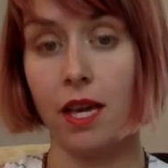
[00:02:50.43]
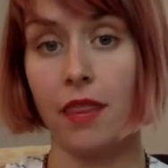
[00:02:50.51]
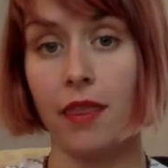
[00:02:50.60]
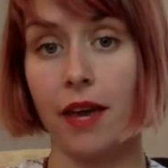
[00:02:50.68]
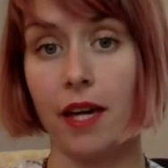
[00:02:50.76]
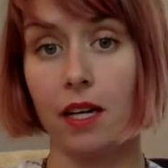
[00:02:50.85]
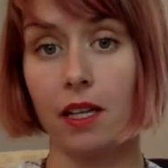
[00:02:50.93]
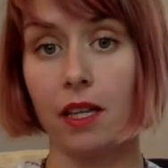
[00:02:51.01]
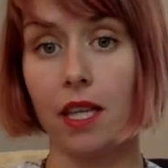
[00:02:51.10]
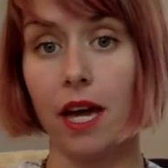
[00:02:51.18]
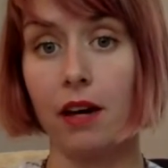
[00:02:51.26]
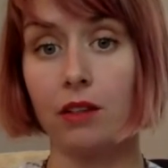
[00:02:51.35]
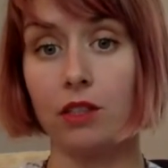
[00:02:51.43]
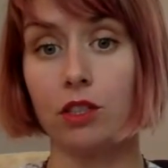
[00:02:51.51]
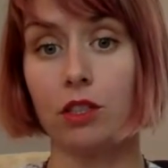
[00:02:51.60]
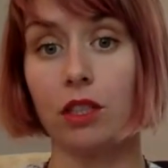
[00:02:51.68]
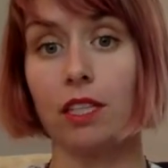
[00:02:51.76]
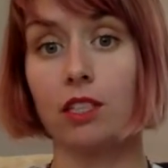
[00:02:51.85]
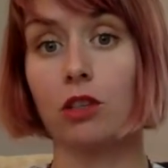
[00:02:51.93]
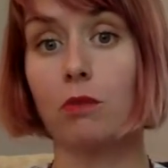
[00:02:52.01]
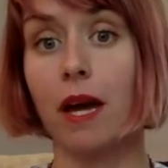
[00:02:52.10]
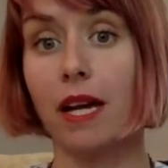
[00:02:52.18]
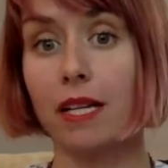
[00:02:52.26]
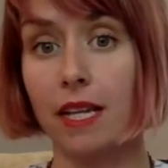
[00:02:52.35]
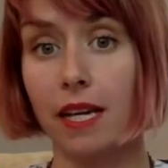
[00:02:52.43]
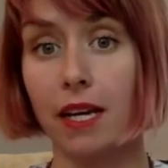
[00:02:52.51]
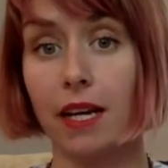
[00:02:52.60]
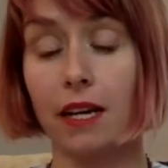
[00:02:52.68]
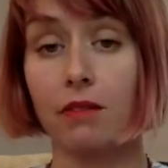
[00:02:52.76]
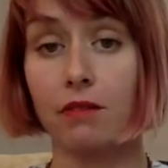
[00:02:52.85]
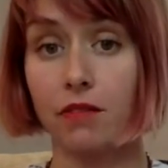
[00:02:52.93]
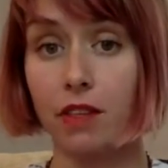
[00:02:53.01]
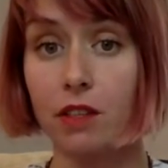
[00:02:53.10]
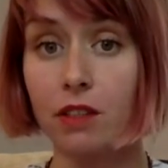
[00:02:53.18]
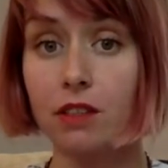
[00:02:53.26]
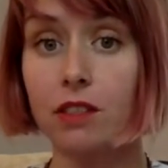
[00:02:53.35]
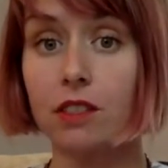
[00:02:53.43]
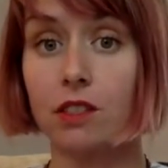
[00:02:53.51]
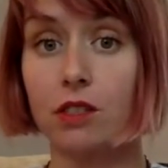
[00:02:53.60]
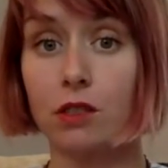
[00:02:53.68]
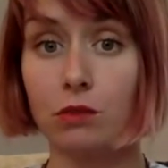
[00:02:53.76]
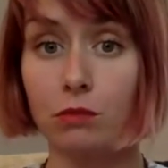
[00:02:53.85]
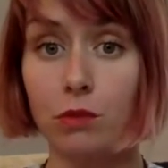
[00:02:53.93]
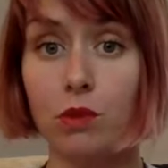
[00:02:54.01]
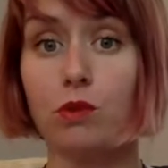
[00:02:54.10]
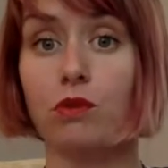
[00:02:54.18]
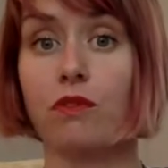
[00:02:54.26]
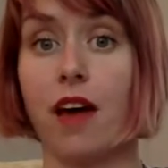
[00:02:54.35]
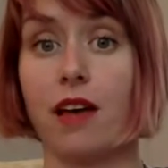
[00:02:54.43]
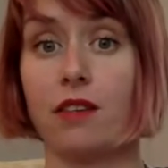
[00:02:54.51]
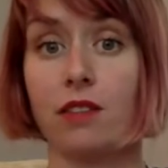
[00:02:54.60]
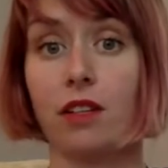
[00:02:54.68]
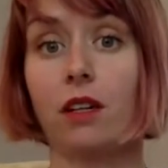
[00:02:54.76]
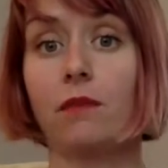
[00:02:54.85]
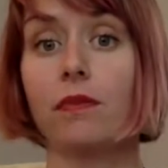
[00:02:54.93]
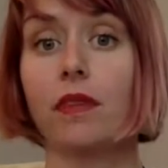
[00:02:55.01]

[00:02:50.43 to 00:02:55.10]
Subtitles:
That allows your electromagnetic field to move faster.